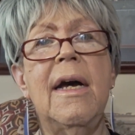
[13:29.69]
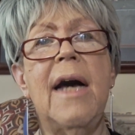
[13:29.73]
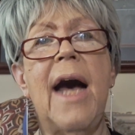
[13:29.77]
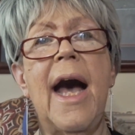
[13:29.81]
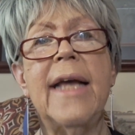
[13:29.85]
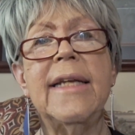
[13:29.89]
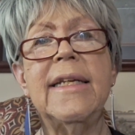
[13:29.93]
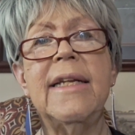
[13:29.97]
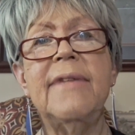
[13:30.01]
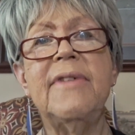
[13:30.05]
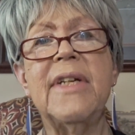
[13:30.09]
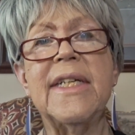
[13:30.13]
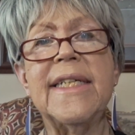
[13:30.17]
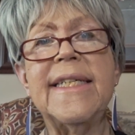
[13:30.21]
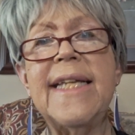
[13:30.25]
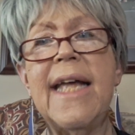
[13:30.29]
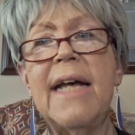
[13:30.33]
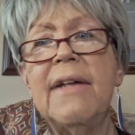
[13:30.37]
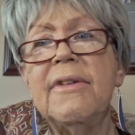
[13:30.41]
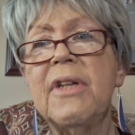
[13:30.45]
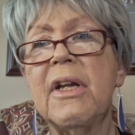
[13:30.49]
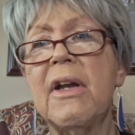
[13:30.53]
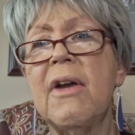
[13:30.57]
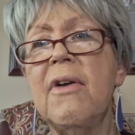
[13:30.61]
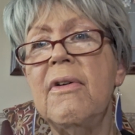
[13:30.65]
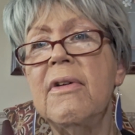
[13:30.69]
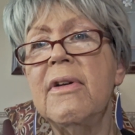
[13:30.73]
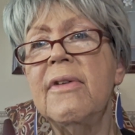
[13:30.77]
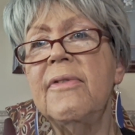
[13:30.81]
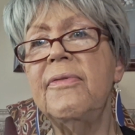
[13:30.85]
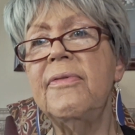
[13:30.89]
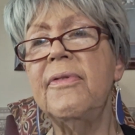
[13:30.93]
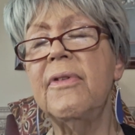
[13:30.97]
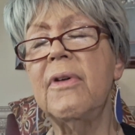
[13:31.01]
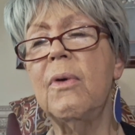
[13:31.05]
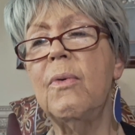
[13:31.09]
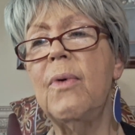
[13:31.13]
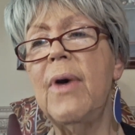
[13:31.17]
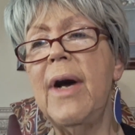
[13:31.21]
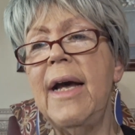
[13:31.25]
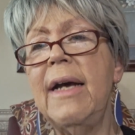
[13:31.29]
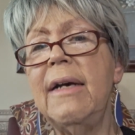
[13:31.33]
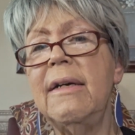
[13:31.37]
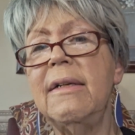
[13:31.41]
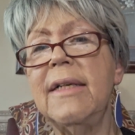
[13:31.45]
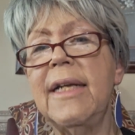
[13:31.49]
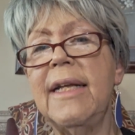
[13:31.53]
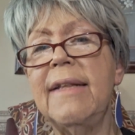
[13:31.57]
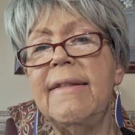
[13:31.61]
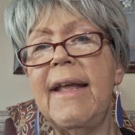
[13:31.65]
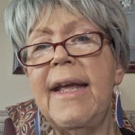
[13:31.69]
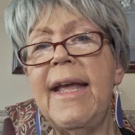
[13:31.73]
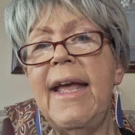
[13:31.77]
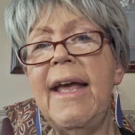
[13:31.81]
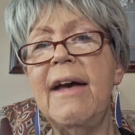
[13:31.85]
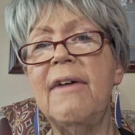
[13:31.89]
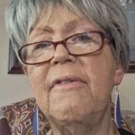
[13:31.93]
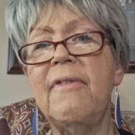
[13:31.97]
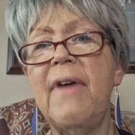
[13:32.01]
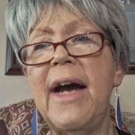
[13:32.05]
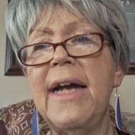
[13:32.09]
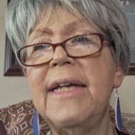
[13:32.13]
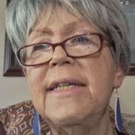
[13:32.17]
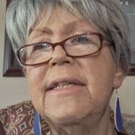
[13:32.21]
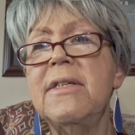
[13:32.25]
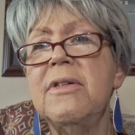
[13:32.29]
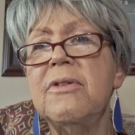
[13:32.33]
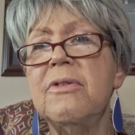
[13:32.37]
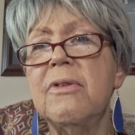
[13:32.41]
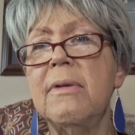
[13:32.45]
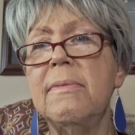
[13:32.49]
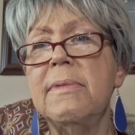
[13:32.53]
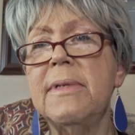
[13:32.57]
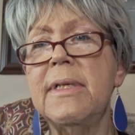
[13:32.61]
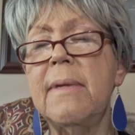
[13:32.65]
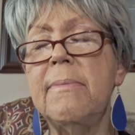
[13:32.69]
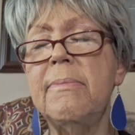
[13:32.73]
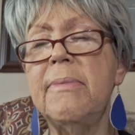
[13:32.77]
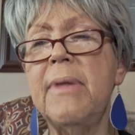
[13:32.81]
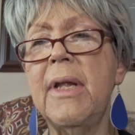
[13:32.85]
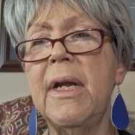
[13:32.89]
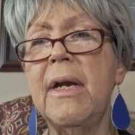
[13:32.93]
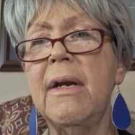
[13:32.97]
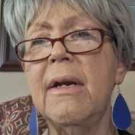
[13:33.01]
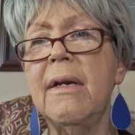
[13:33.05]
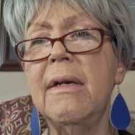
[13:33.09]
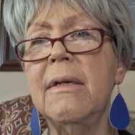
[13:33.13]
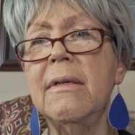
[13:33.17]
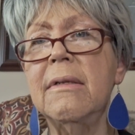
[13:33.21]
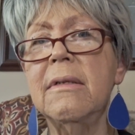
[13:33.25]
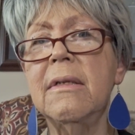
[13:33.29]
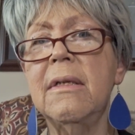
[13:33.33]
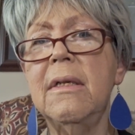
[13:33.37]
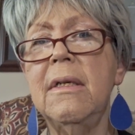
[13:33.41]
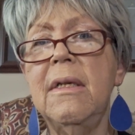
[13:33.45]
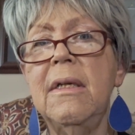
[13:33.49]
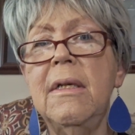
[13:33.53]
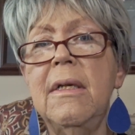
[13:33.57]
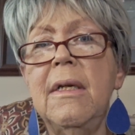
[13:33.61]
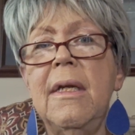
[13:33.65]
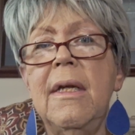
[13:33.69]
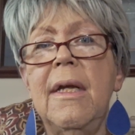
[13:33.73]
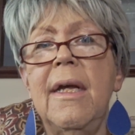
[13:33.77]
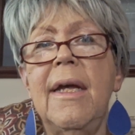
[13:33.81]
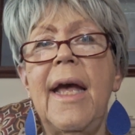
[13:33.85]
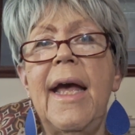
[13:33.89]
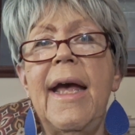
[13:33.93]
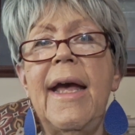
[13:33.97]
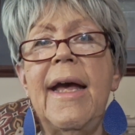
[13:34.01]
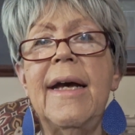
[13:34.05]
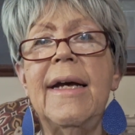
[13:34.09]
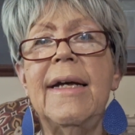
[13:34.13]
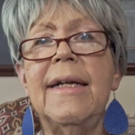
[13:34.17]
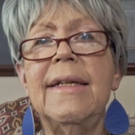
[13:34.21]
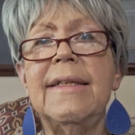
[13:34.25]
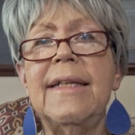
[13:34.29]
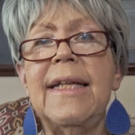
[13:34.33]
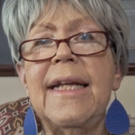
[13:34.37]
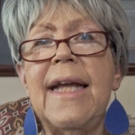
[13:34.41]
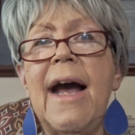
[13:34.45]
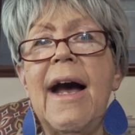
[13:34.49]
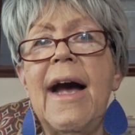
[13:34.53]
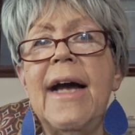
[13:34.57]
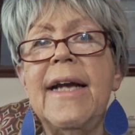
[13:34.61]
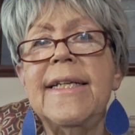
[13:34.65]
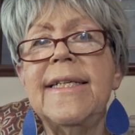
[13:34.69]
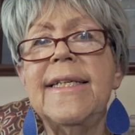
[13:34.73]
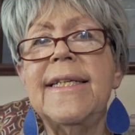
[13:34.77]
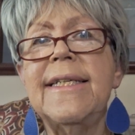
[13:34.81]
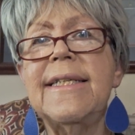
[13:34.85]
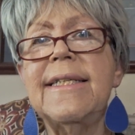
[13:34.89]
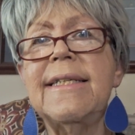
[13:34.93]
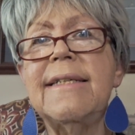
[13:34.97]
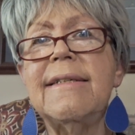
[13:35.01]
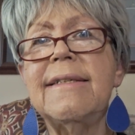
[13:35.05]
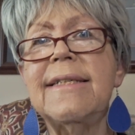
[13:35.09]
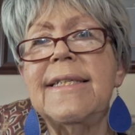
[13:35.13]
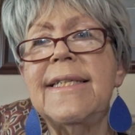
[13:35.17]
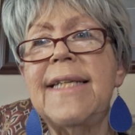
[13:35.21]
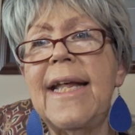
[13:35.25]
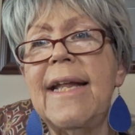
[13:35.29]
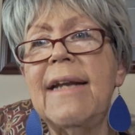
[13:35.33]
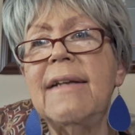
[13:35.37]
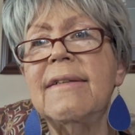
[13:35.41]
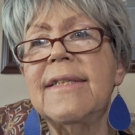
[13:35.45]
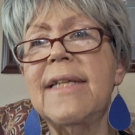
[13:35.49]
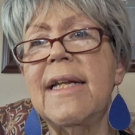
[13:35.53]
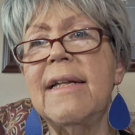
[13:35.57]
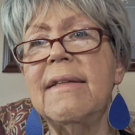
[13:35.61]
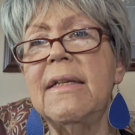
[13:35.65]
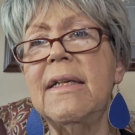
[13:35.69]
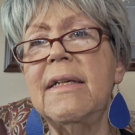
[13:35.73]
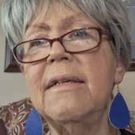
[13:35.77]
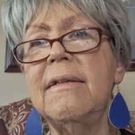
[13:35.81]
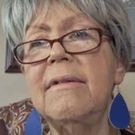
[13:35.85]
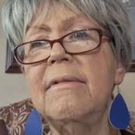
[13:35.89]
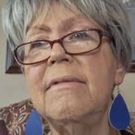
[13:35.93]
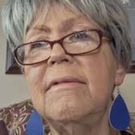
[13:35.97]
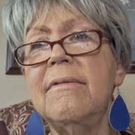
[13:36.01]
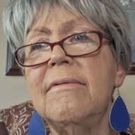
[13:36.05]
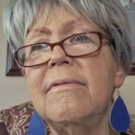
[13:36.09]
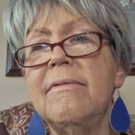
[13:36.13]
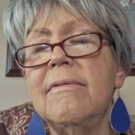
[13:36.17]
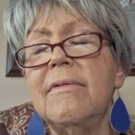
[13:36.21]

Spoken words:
I lived in South Dakota for a while, and they have ice storms up there, and the ice settles on the